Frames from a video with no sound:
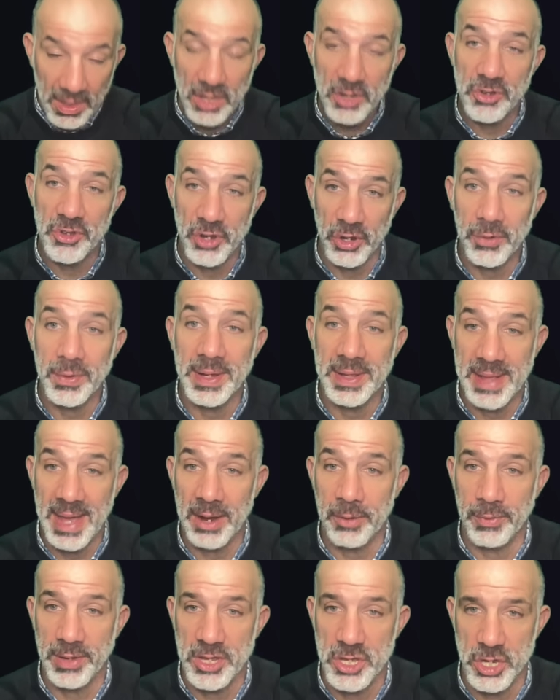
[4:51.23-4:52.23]
during that
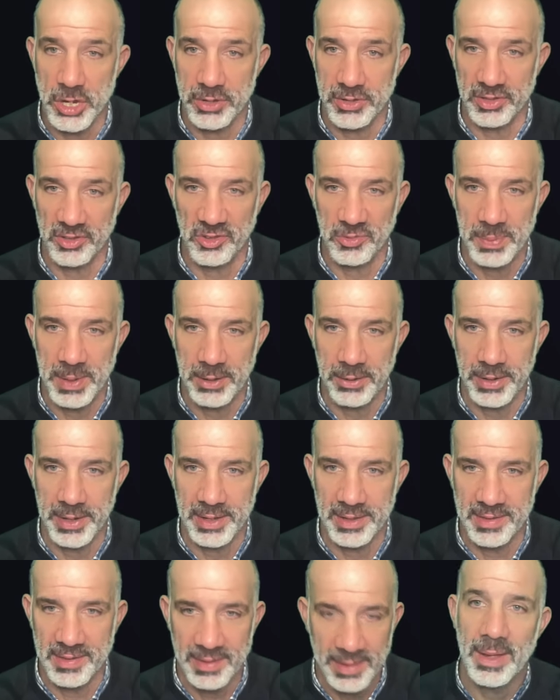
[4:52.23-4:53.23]
recharge
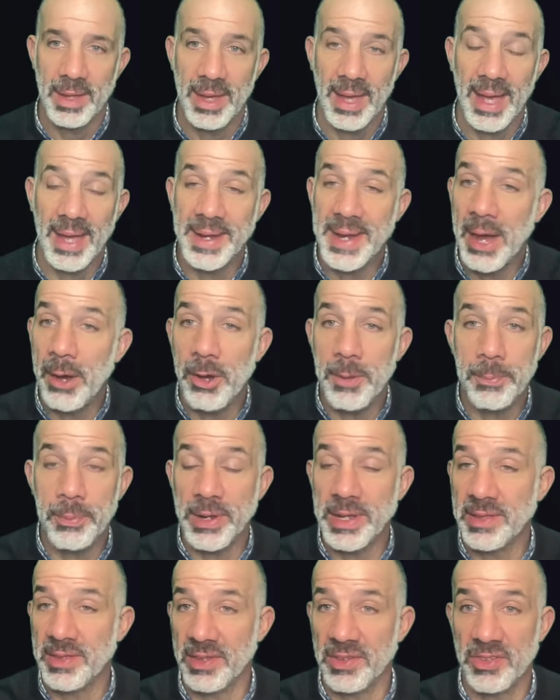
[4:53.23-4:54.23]
experience. And now it
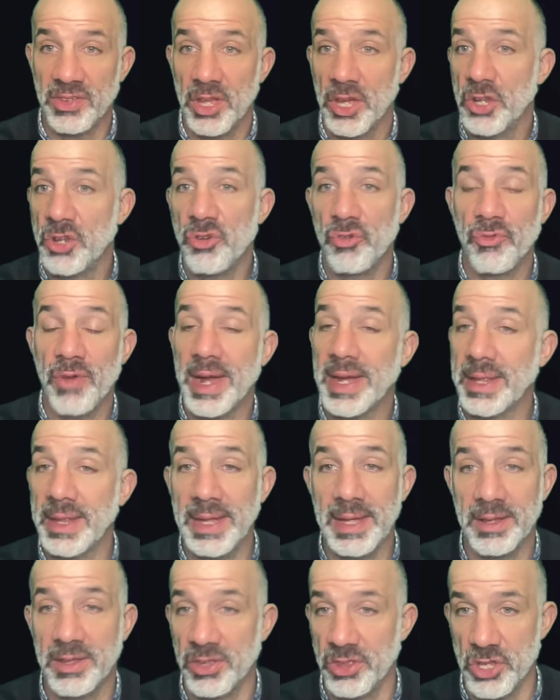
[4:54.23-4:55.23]
brings us directly
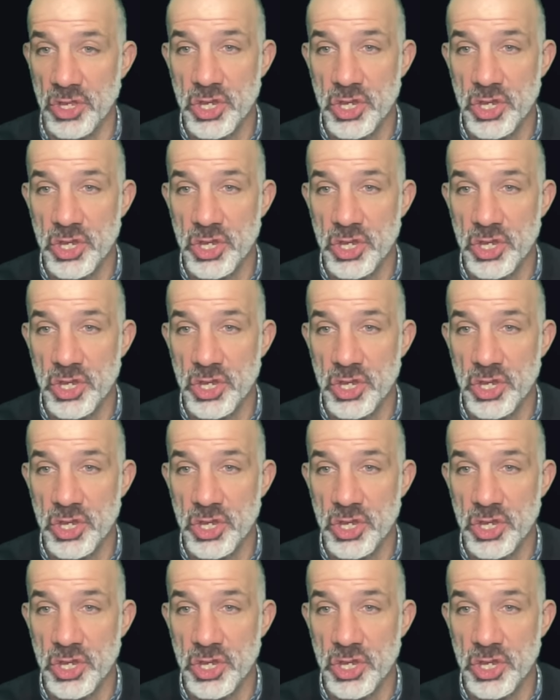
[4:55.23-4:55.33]
into the